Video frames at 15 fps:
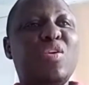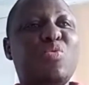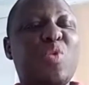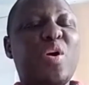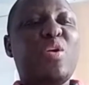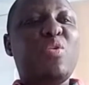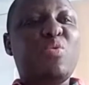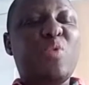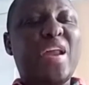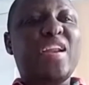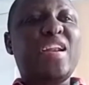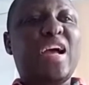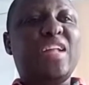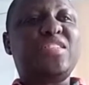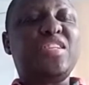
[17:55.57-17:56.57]

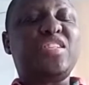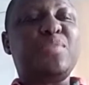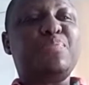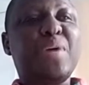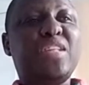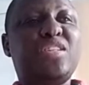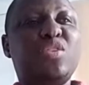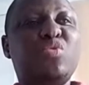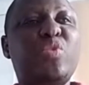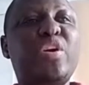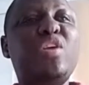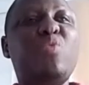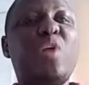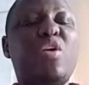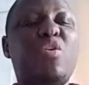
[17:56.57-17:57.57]
weren't anticipating.
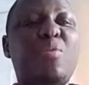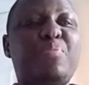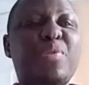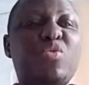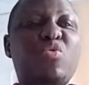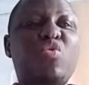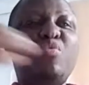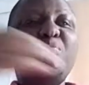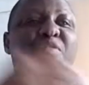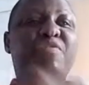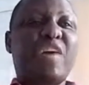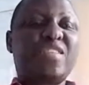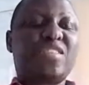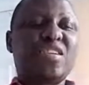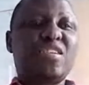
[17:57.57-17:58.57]
We were hoping we would be
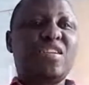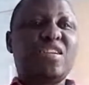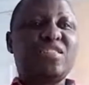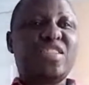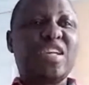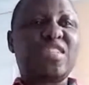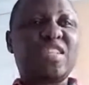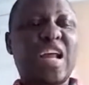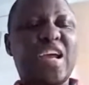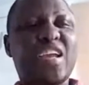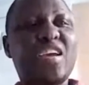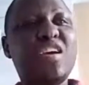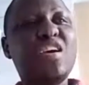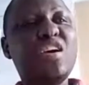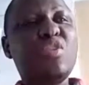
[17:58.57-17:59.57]
fasting just
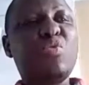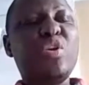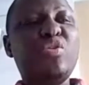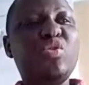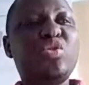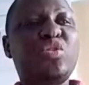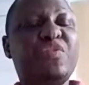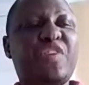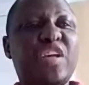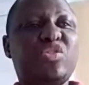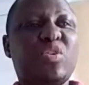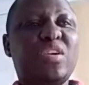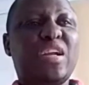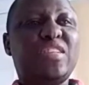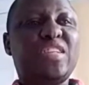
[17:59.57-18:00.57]
like we used to
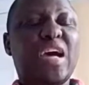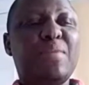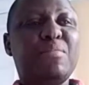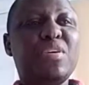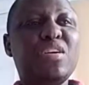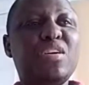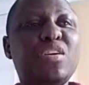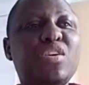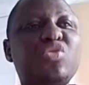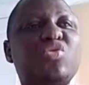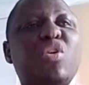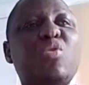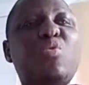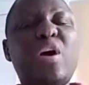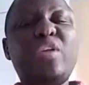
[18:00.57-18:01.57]
fast all the time.
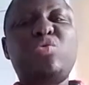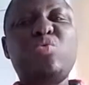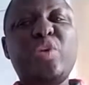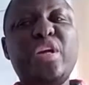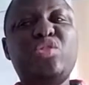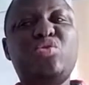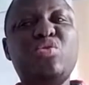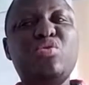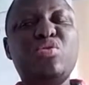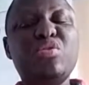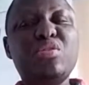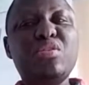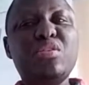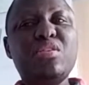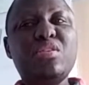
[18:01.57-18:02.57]
So what do we do